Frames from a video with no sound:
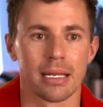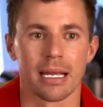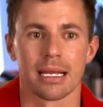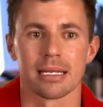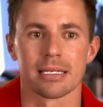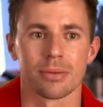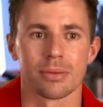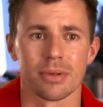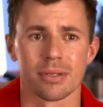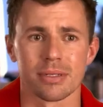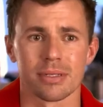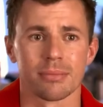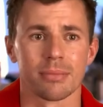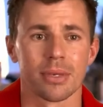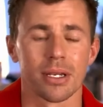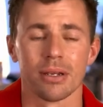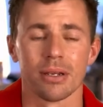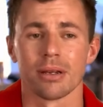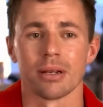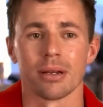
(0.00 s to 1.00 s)
guest wants some
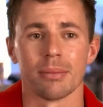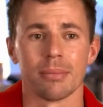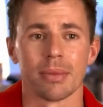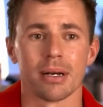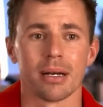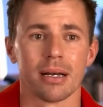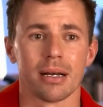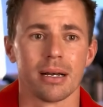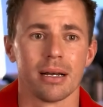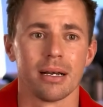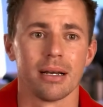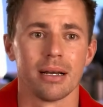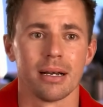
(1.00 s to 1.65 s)
cucumber